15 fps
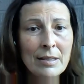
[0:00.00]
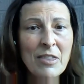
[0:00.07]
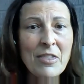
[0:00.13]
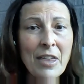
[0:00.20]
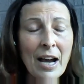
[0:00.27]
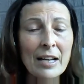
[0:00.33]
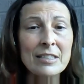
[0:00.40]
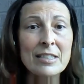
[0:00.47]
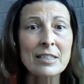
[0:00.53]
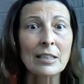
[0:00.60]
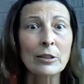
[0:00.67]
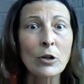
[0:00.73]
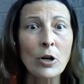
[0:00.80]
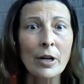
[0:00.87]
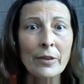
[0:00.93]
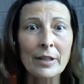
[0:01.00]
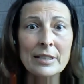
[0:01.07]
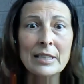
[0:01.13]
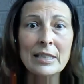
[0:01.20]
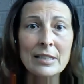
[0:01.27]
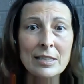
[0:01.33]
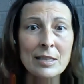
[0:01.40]
That's the law that
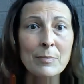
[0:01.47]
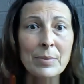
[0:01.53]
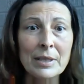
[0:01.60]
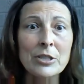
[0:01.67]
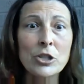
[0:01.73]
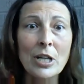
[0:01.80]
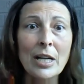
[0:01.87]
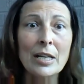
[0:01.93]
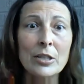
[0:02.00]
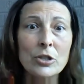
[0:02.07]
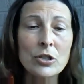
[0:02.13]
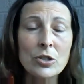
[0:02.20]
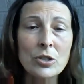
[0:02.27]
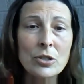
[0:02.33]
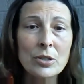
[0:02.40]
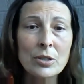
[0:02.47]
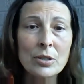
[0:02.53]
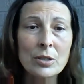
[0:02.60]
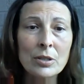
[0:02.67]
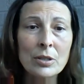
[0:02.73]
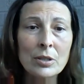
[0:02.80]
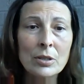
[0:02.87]
needs to be changed.
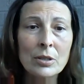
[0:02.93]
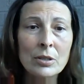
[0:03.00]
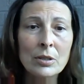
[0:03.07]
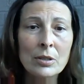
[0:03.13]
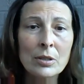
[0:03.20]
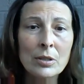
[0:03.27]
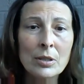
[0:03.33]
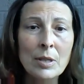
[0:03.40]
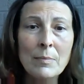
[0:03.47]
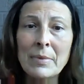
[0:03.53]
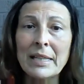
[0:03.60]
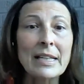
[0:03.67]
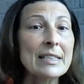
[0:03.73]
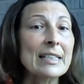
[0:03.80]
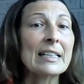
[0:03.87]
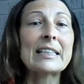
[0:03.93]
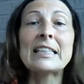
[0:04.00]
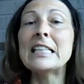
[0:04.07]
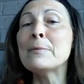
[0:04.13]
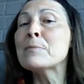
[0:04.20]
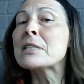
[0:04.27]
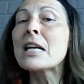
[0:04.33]
Because it
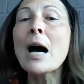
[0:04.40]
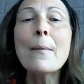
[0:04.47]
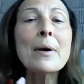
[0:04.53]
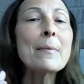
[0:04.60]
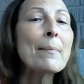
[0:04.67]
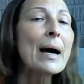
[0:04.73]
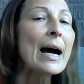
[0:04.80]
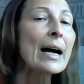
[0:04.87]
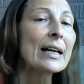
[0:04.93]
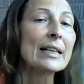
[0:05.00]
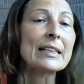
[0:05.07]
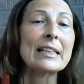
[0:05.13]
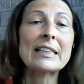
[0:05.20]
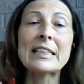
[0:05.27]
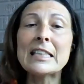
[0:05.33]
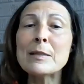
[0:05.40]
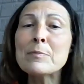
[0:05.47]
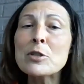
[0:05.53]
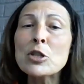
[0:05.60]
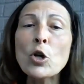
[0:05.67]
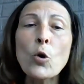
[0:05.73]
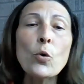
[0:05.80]
keeps coming back and it
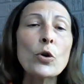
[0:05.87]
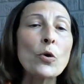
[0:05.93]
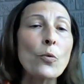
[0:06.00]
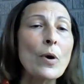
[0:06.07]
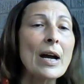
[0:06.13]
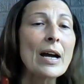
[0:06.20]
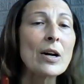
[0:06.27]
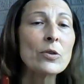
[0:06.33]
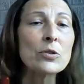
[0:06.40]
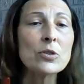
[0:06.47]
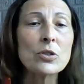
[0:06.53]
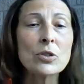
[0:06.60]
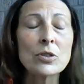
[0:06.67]
keeps going around.